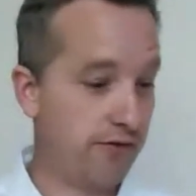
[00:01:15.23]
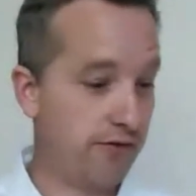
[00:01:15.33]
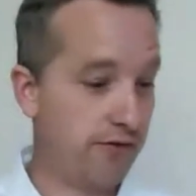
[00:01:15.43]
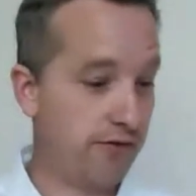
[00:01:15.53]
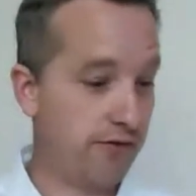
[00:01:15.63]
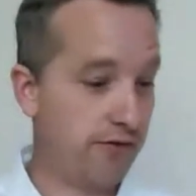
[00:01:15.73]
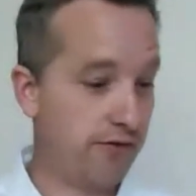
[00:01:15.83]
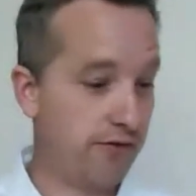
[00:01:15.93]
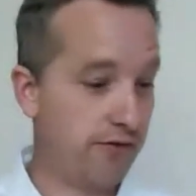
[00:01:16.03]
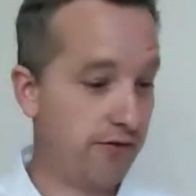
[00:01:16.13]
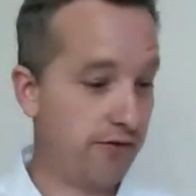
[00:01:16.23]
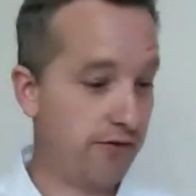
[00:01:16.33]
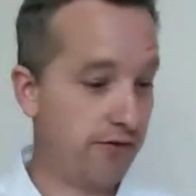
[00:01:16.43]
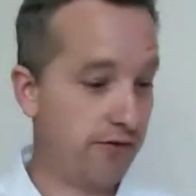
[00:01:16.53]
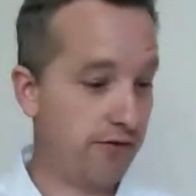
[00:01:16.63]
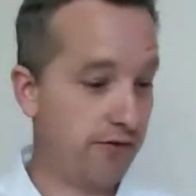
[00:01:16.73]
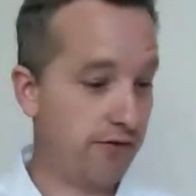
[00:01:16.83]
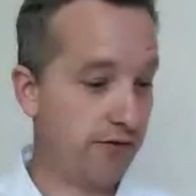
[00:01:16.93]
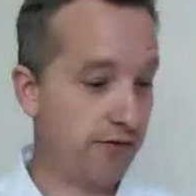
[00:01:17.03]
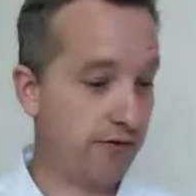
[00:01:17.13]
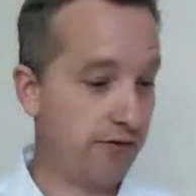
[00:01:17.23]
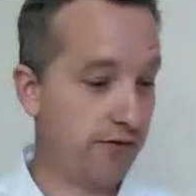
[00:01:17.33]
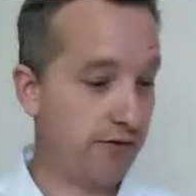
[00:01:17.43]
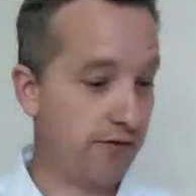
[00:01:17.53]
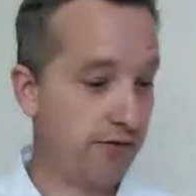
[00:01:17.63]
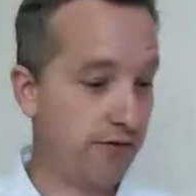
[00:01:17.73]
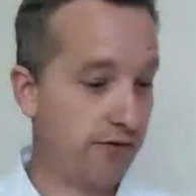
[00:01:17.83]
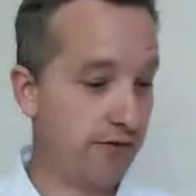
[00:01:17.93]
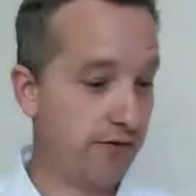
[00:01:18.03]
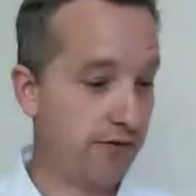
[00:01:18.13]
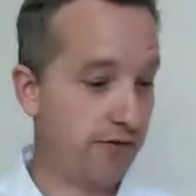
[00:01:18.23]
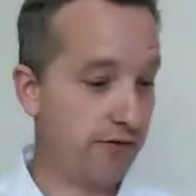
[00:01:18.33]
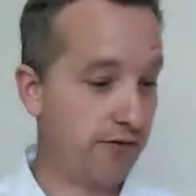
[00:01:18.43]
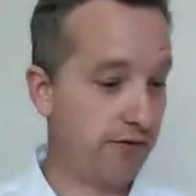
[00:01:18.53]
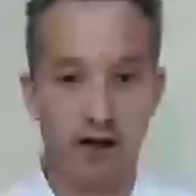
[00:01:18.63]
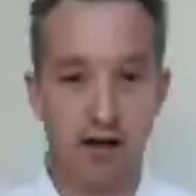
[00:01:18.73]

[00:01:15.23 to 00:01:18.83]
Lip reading: I've got an idea on for the